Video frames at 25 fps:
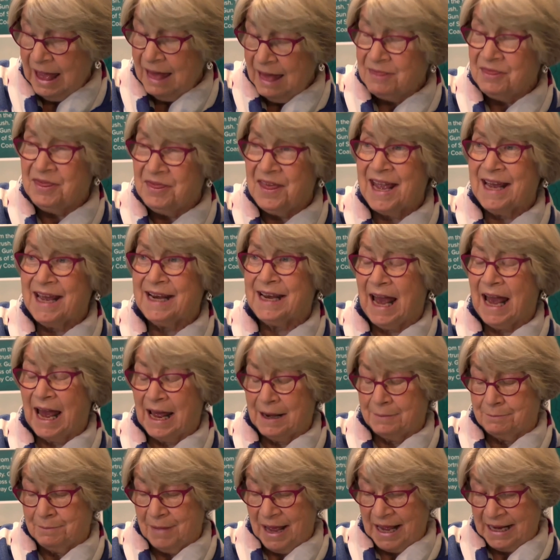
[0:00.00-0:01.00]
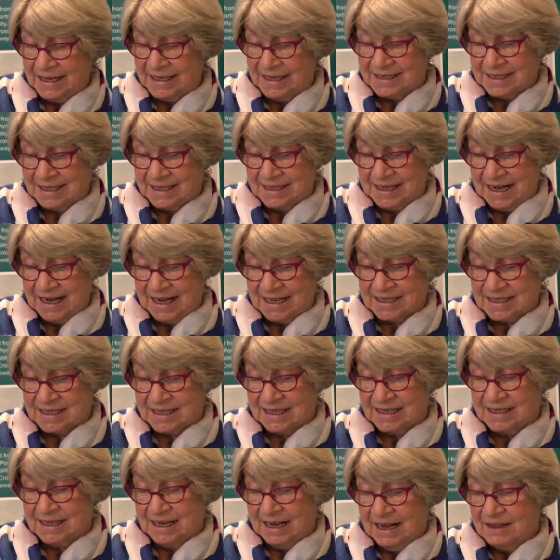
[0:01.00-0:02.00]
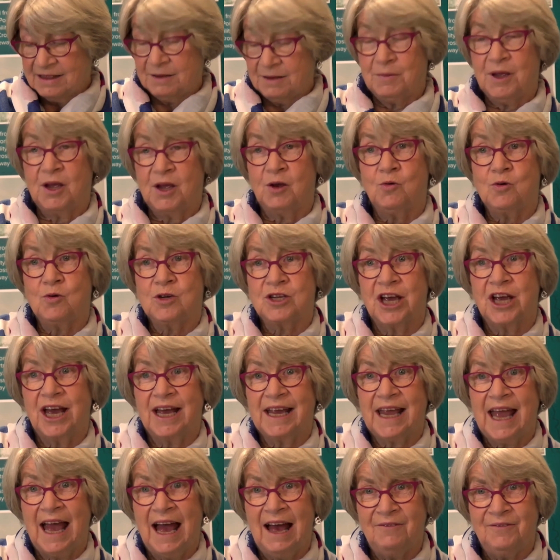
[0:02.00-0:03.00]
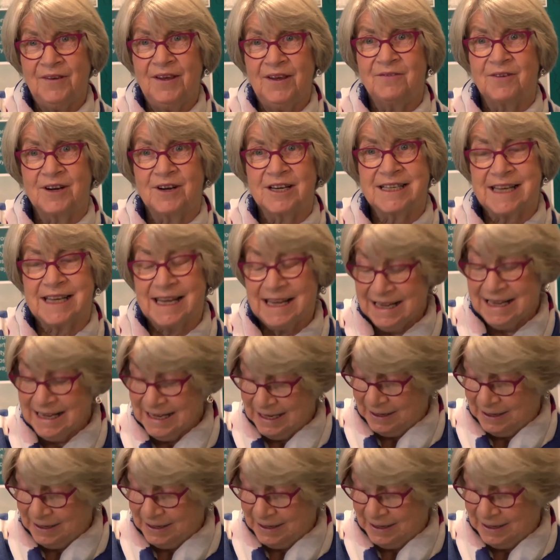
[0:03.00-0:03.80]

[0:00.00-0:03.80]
Then Aunt Maggie suggested that we go to a cafe for tea.